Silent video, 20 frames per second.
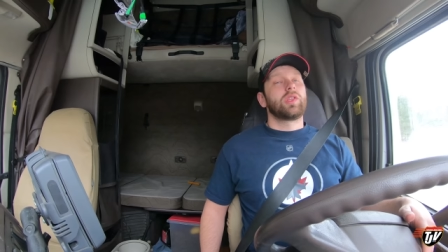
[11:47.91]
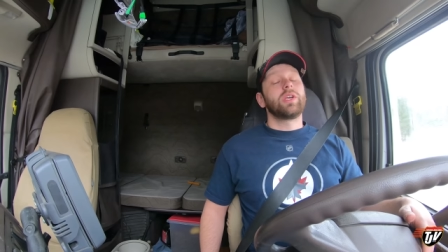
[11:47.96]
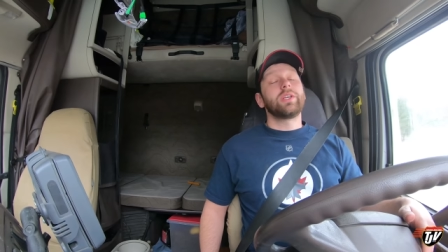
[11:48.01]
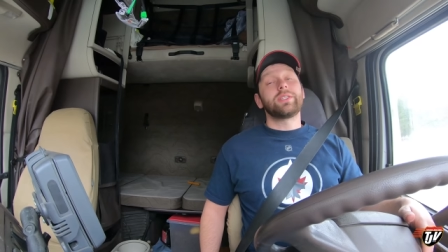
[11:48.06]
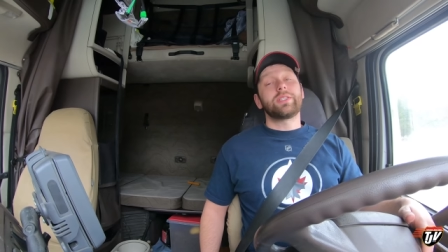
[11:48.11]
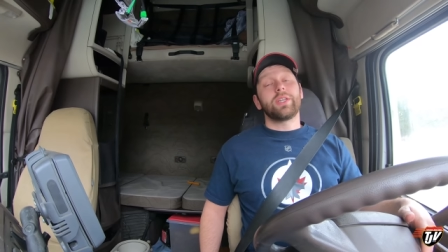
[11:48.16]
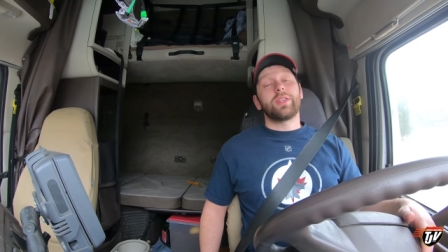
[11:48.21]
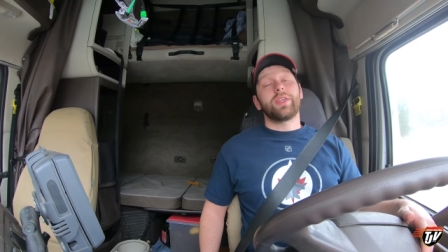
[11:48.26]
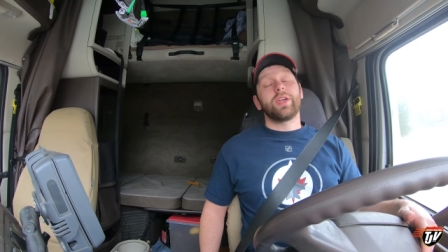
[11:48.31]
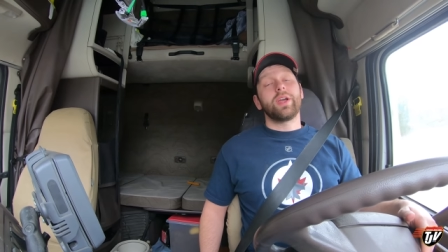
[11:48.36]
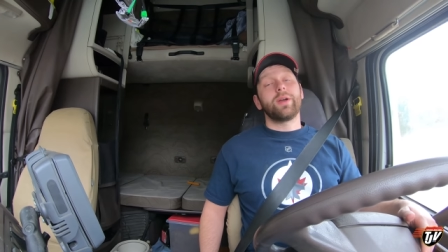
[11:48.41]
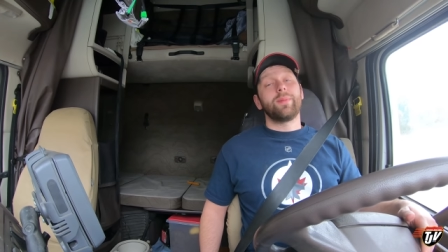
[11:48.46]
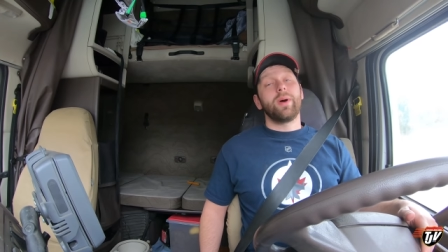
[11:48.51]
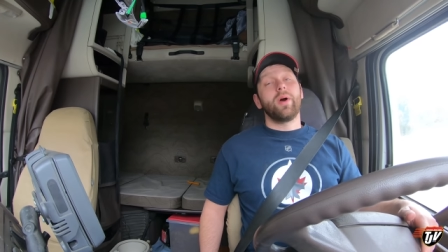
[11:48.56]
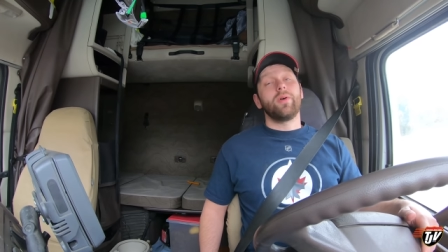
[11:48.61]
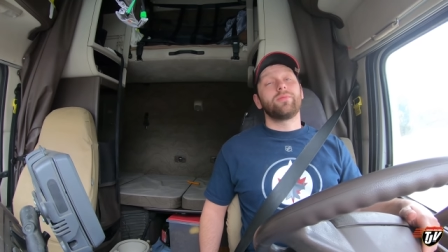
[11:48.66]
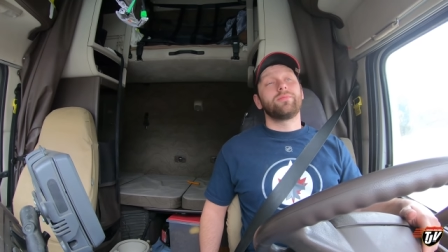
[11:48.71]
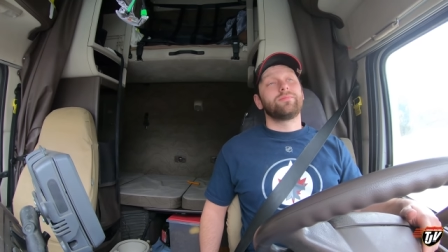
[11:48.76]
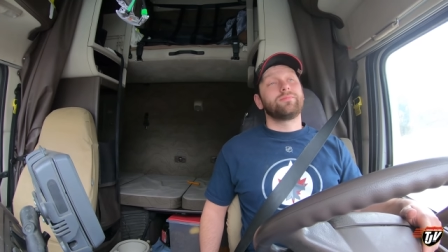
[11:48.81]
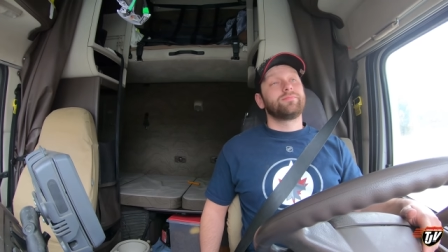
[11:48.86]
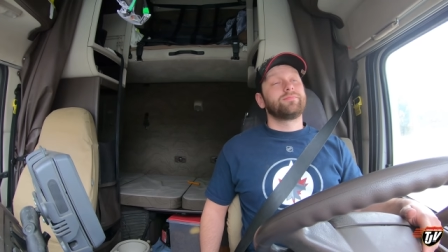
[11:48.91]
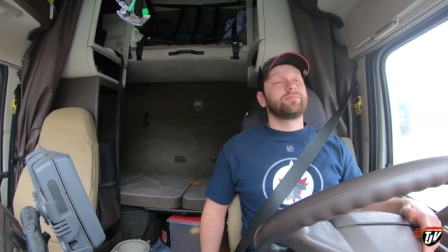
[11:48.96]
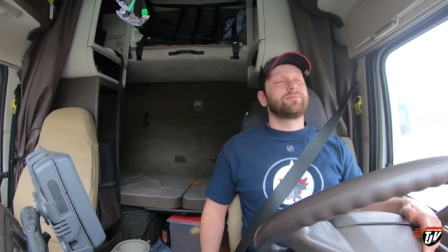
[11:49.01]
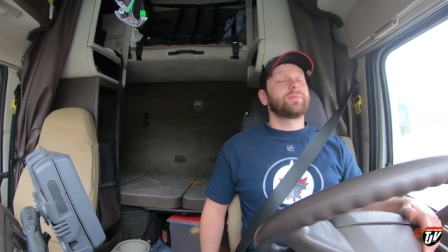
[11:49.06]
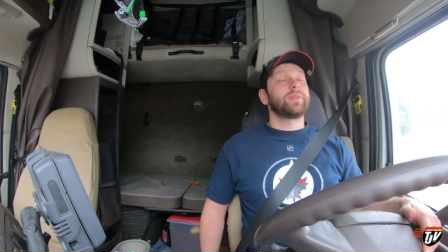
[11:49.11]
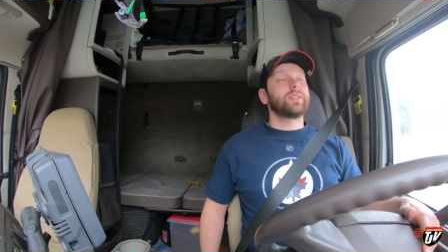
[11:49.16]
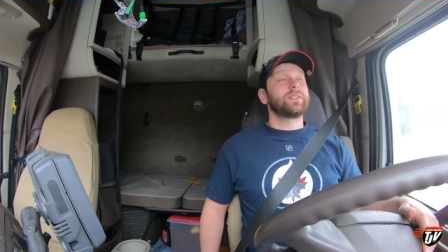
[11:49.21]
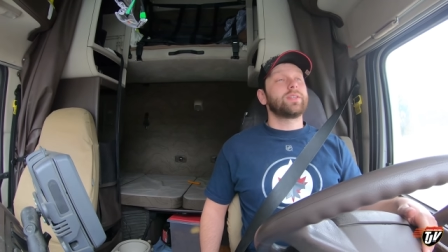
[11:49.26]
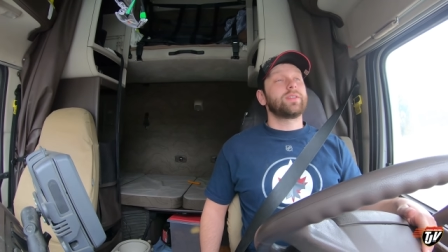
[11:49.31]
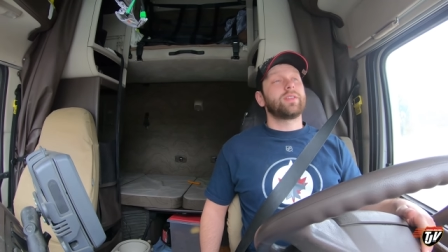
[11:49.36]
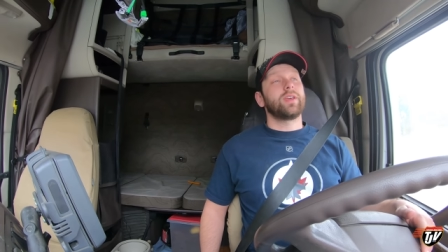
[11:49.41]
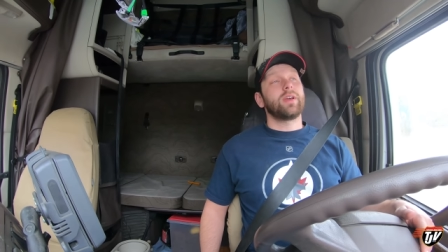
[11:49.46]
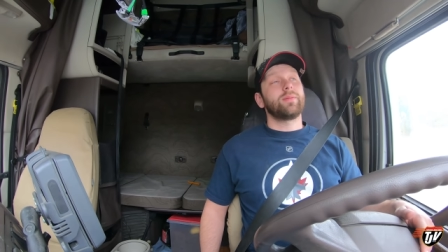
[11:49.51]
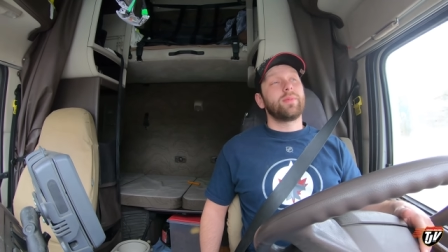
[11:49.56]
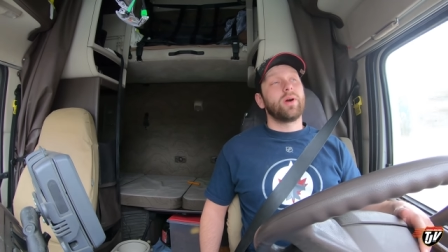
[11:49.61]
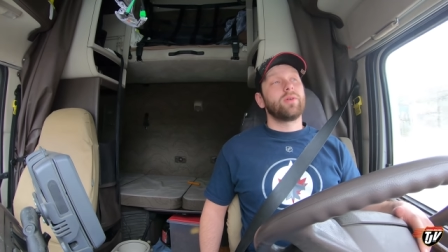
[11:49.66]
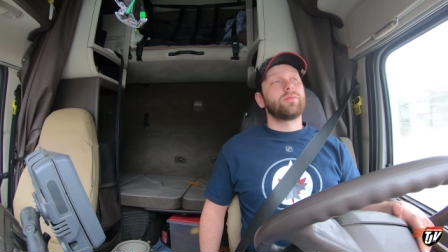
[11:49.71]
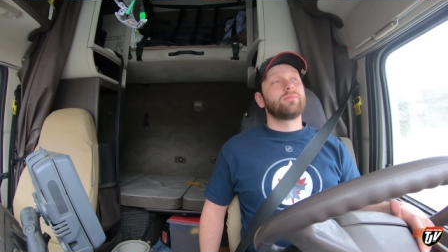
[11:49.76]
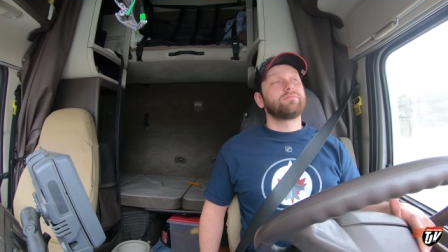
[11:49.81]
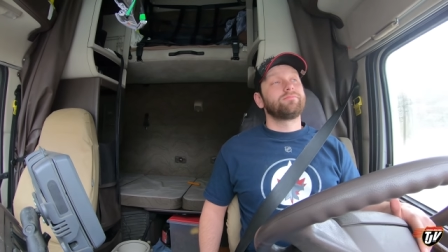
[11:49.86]
Things to think about. Things to think
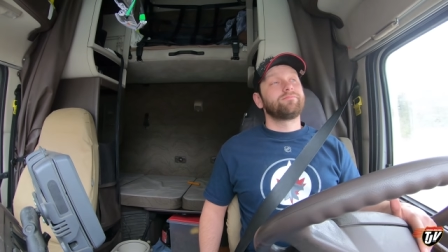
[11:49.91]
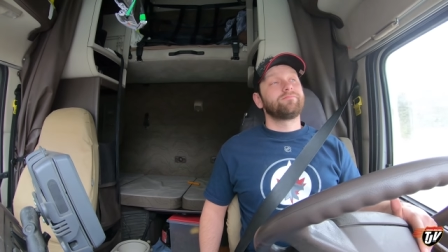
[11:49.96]
about.